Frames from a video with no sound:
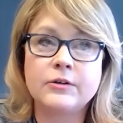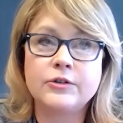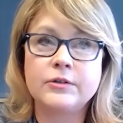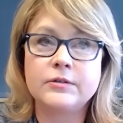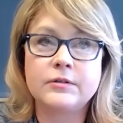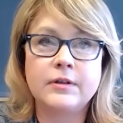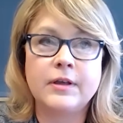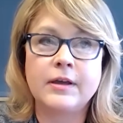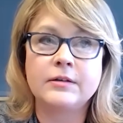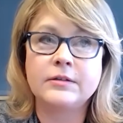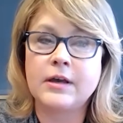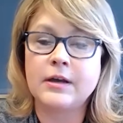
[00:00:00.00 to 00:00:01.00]
just the
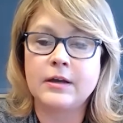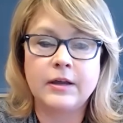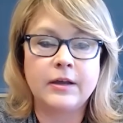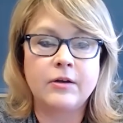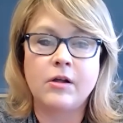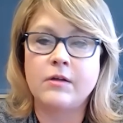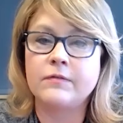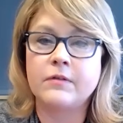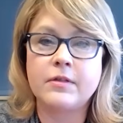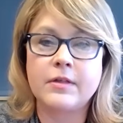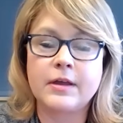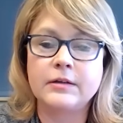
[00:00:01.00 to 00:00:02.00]
anxiety and all of the
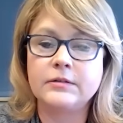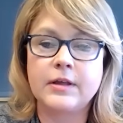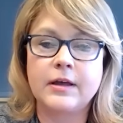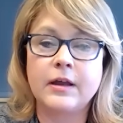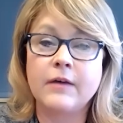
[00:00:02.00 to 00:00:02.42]
things that